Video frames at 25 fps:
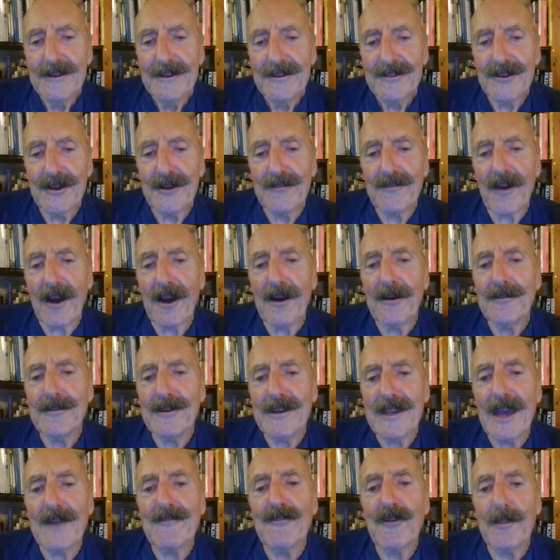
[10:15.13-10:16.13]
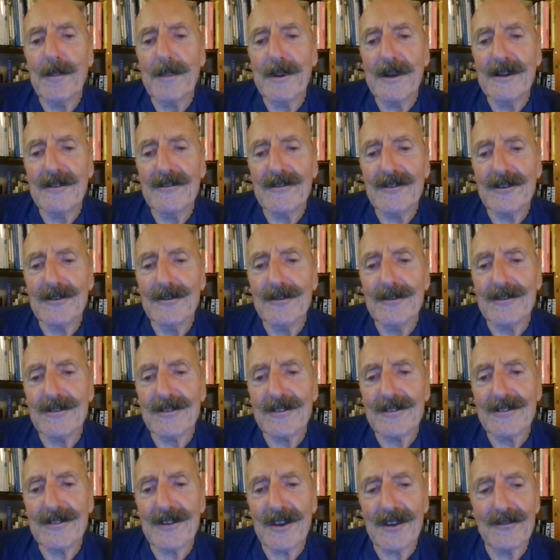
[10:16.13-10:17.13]
There have only ever been two
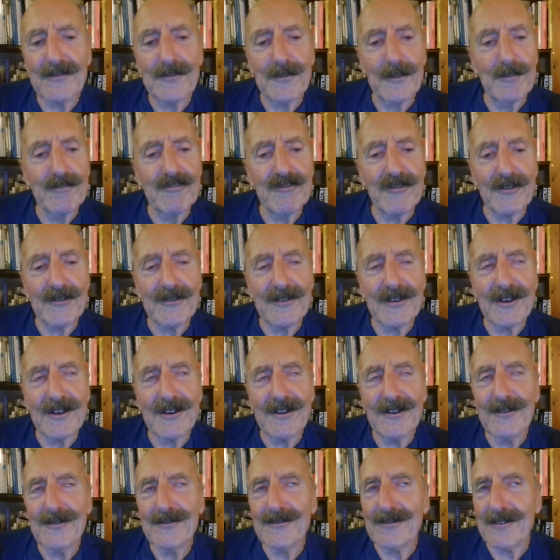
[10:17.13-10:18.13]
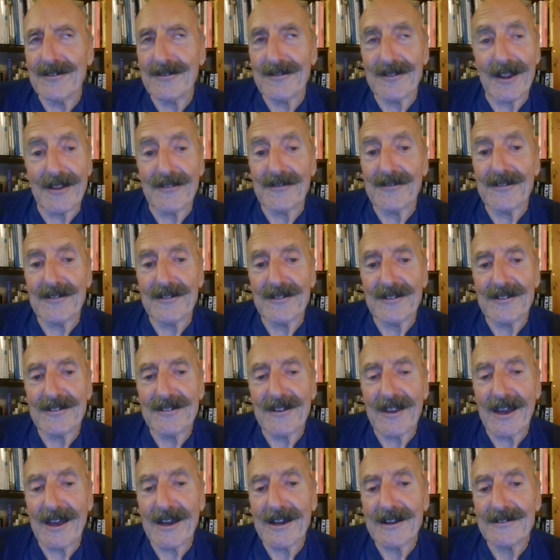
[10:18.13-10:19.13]
successful prosecutions under
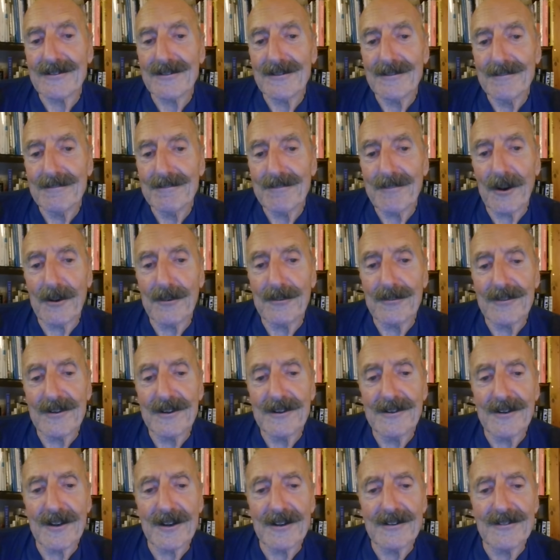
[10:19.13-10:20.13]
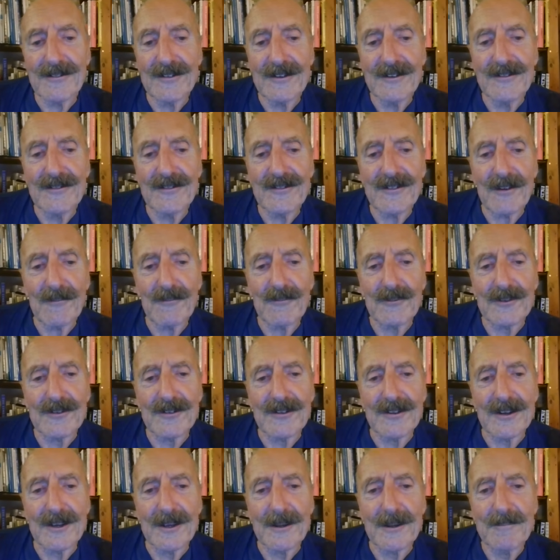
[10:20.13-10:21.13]
this Act, both in
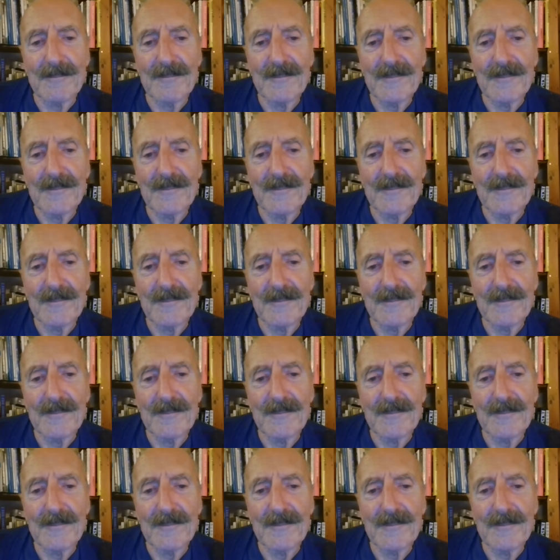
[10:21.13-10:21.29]
1970.